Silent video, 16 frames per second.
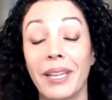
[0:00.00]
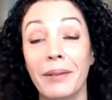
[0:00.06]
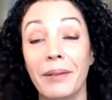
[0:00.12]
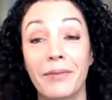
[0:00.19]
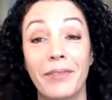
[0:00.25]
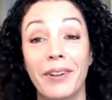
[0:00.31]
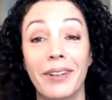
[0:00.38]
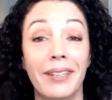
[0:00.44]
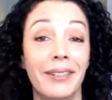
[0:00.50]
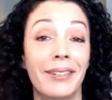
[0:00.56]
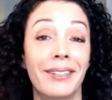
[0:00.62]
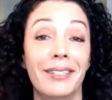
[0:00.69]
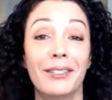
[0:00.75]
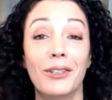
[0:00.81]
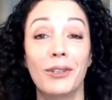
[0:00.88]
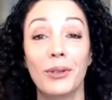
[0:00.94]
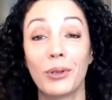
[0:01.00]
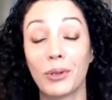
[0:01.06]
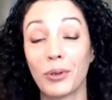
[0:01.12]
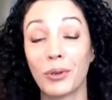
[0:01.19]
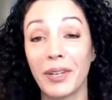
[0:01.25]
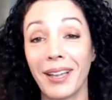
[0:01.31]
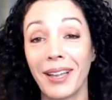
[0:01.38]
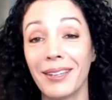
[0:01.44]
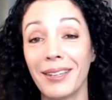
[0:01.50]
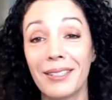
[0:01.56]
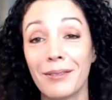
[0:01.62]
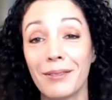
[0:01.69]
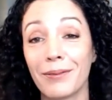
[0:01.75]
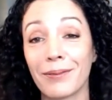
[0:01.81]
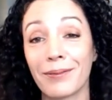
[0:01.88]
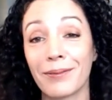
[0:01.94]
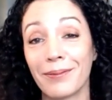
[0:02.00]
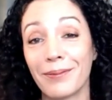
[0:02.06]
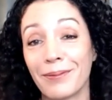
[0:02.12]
keep finding new creative